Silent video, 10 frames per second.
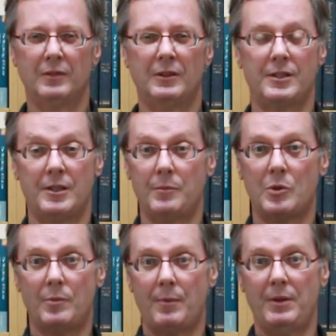Some of
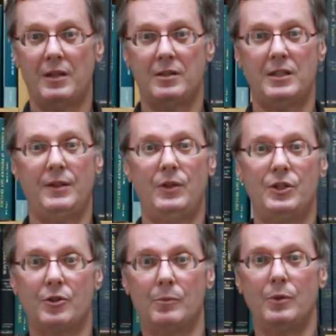them have been in
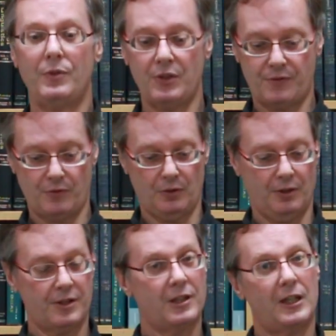TVs or movies for a
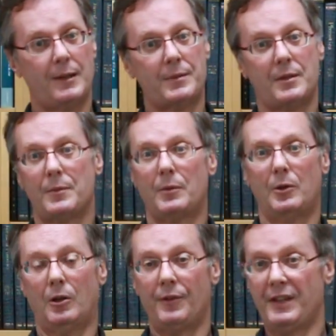long time. Some of them
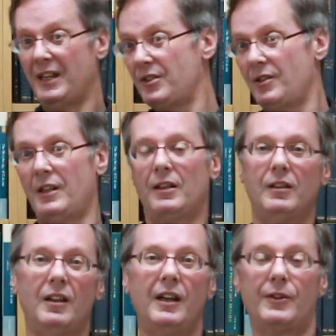are on the internet a
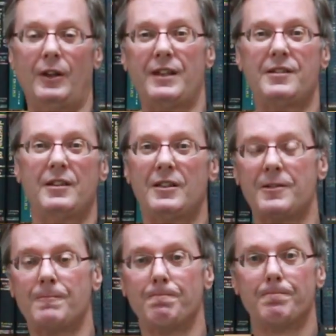lot or
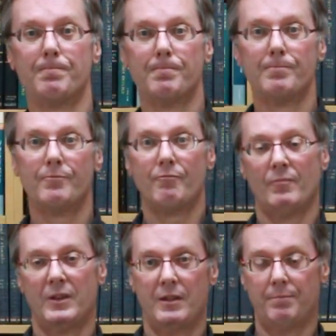SNS.
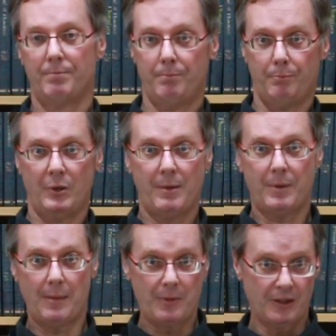They're pretty
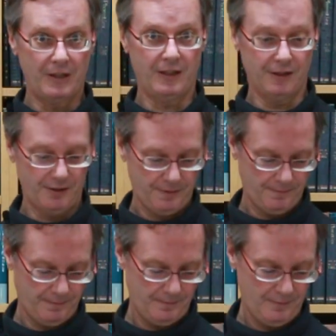popular ideas.
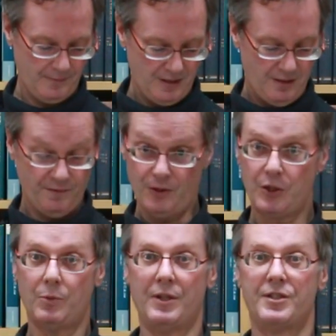
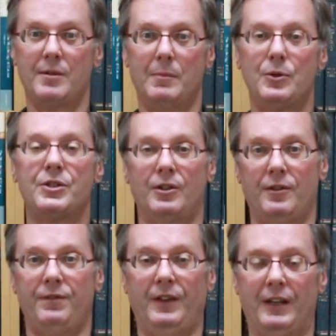First one is the Mozart
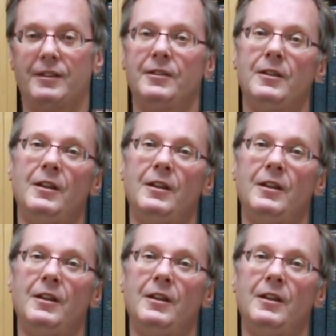effect.